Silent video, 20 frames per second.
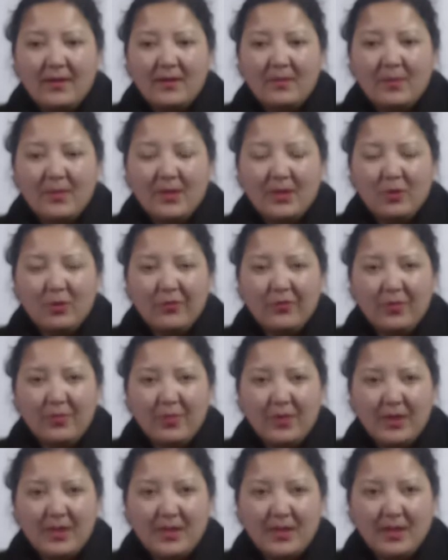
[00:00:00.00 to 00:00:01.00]
the middle of a
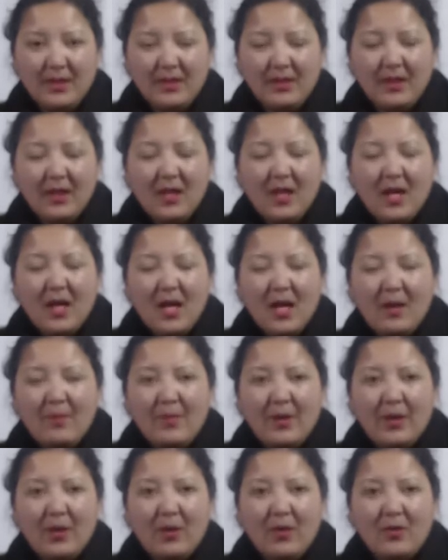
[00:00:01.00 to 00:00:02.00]
meeting
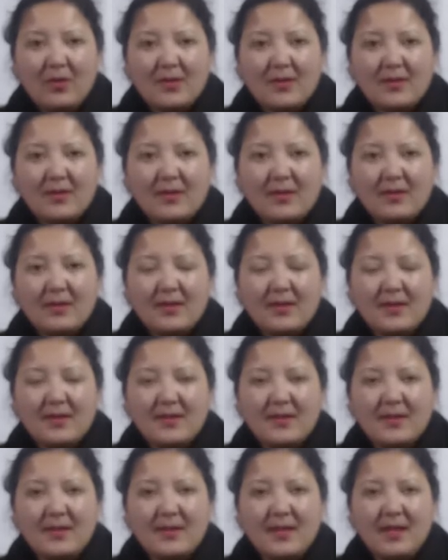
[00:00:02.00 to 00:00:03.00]
because this
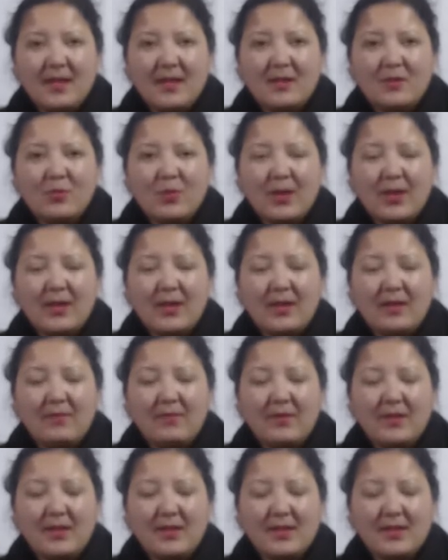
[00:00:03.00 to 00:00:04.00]
is the date
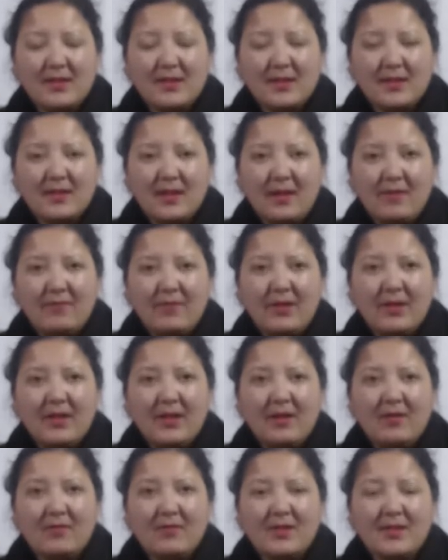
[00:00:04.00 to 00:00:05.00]
this is the time when they
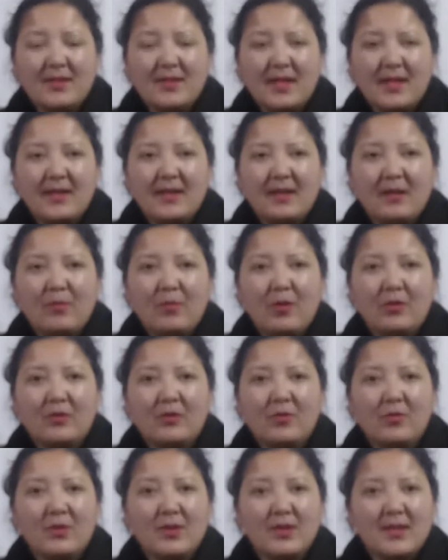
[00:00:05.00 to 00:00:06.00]
are deciding about the
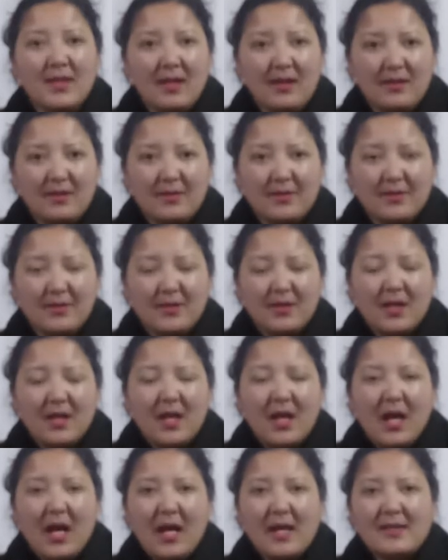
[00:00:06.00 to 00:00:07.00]
result,
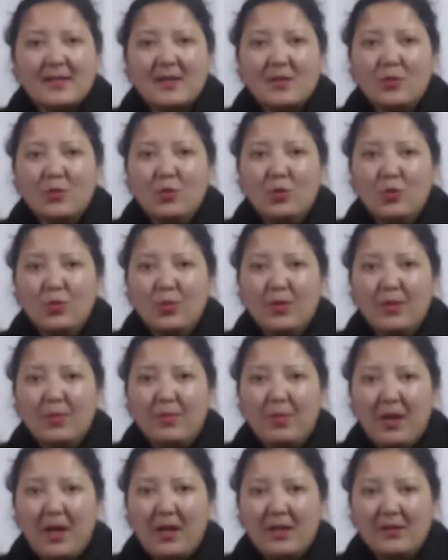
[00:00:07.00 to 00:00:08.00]
as in who will
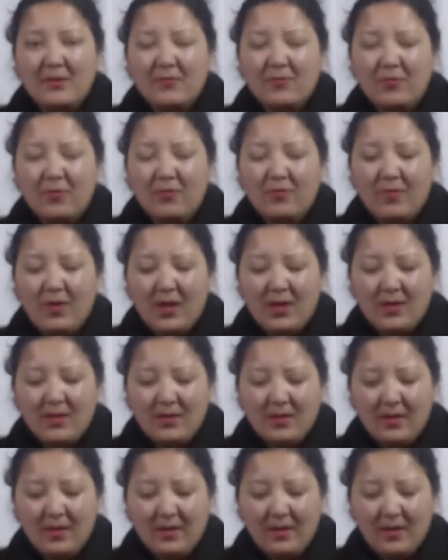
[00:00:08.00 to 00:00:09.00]
pass from
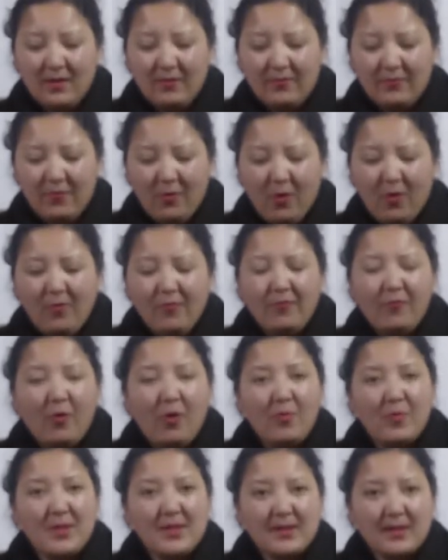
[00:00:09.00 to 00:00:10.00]
one
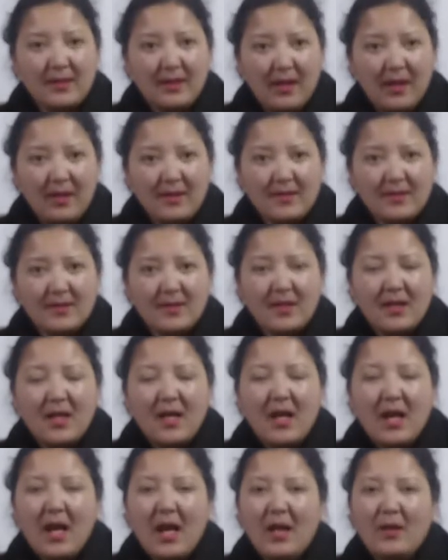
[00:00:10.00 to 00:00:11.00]
form is class,
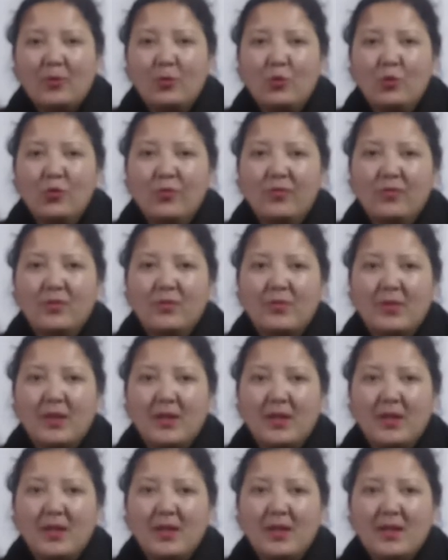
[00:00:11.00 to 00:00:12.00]
and who
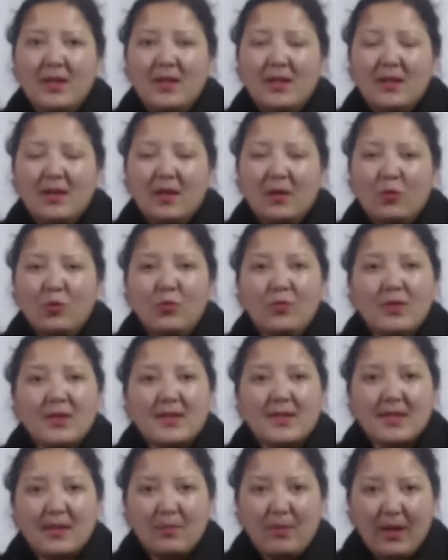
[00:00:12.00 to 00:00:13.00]
will
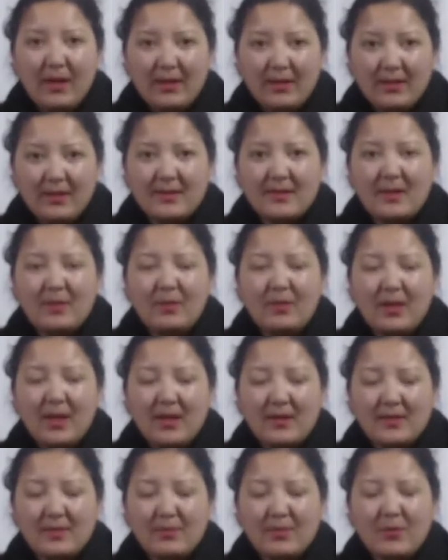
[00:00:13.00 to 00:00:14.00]
stay back in the same
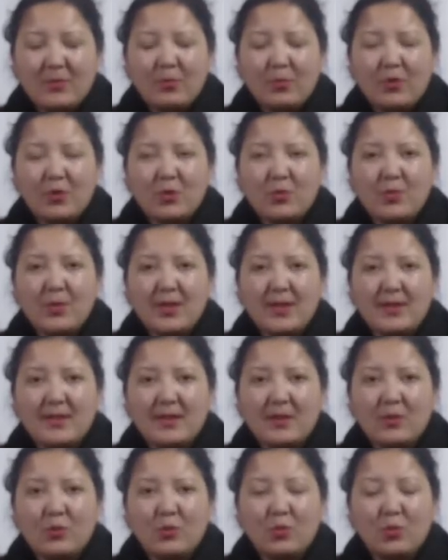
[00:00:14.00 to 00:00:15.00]
class, which means
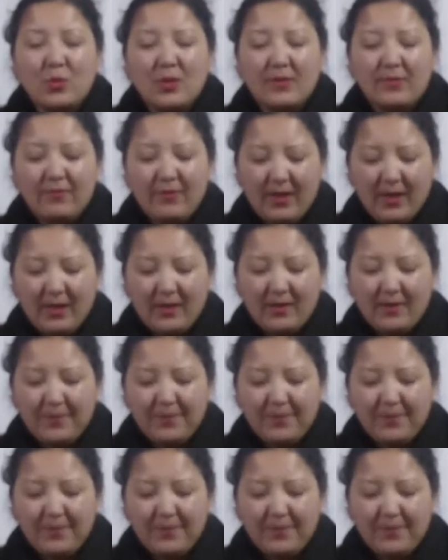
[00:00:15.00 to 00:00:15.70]
that who will fail.